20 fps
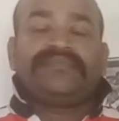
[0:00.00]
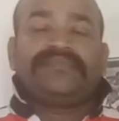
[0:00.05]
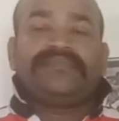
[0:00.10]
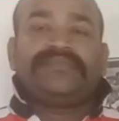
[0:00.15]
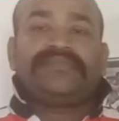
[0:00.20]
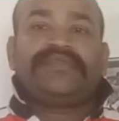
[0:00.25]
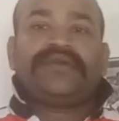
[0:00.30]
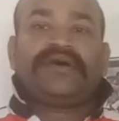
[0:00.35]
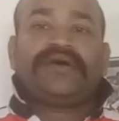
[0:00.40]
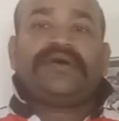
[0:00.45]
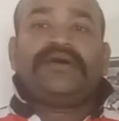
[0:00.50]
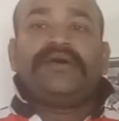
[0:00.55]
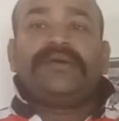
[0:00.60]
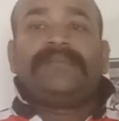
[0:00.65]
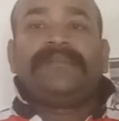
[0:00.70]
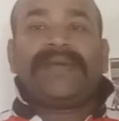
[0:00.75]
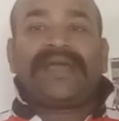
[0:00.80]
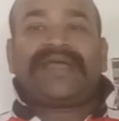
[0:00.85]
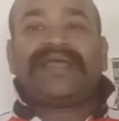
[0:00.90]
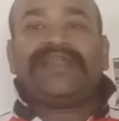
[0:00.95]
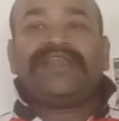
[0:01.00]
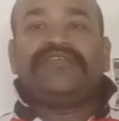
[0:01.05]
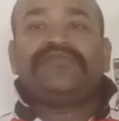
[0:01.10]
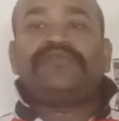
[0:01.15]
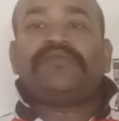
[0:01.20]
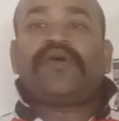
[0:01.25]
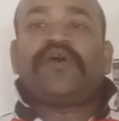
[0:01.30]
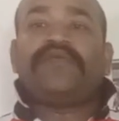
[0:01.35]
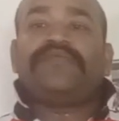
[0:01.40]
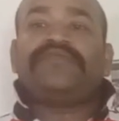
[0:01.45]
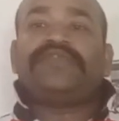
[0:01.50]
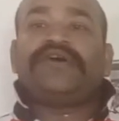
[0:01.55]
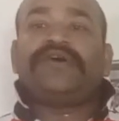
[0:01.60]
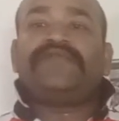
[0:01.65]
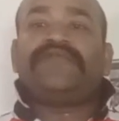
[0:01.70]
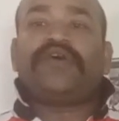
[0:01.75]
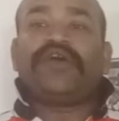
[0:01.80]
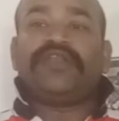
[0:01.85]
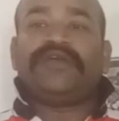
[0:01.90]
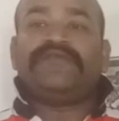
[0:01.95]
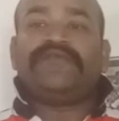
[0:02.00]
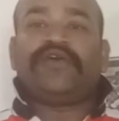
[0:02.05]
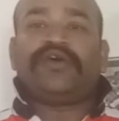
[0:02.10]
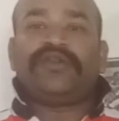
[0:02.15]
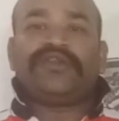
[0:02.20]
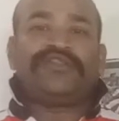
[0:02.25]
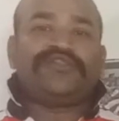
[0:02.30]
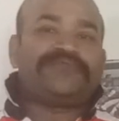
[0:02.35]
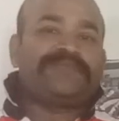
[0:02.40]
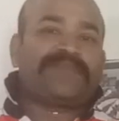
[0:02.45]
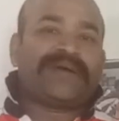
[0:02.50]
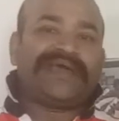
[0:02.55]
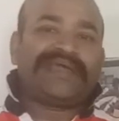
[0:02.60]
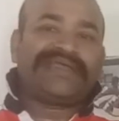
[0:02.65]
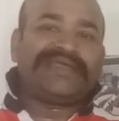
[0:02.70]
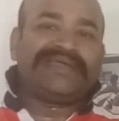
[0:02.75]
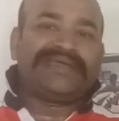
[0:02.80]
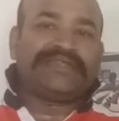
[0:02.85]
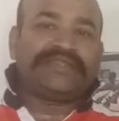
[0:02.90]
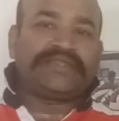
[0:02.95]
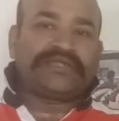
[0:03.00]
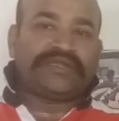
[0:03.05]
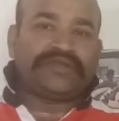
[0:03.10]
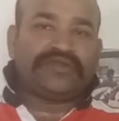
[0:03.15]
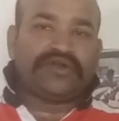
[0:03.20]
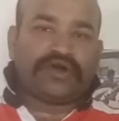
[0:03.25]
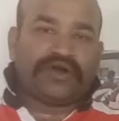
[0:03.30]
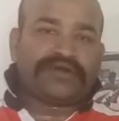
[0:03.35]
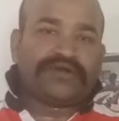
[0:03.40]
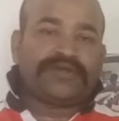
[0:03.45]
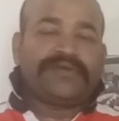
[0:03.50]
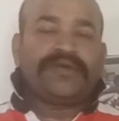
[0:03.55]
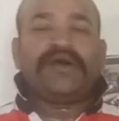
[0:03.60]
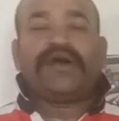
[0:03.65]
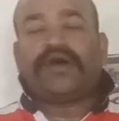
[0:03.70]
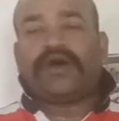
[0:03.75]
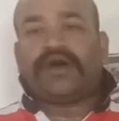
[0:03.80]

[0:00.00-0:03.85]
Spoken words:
The mechanism of the volleyball spiking is not